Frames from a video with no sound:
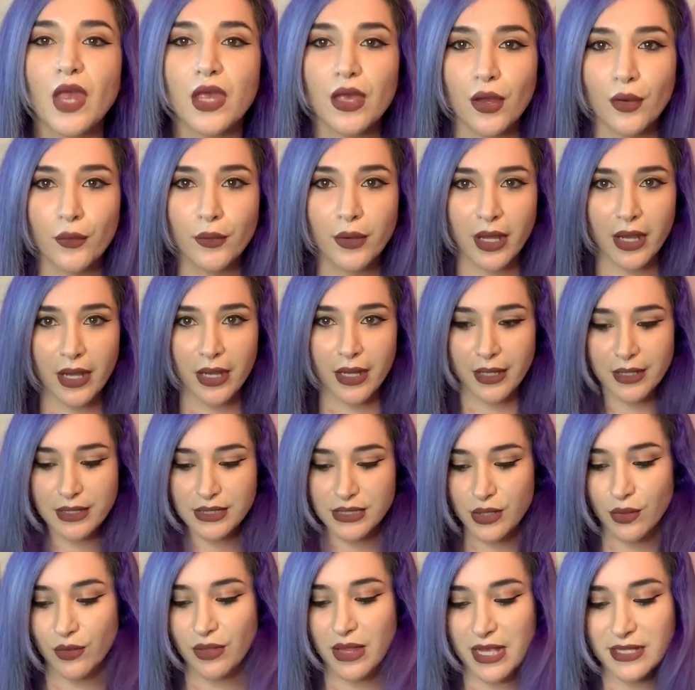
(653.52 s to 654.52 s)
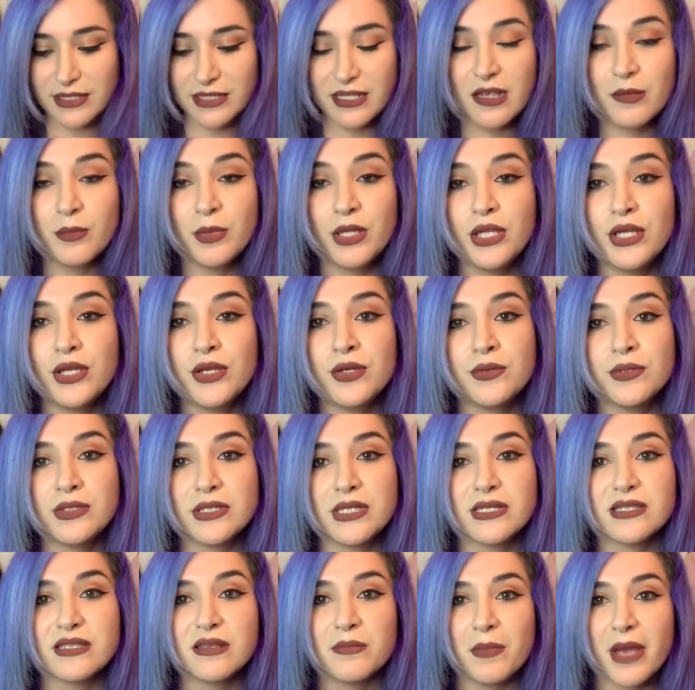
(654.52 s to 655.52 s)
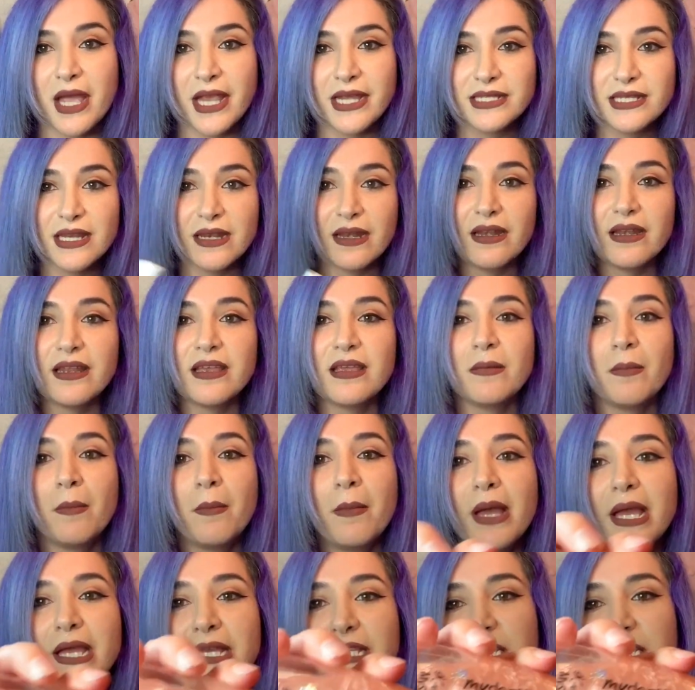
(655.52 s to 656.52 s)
Okay, so last thing I'm going to use is the Mydentity My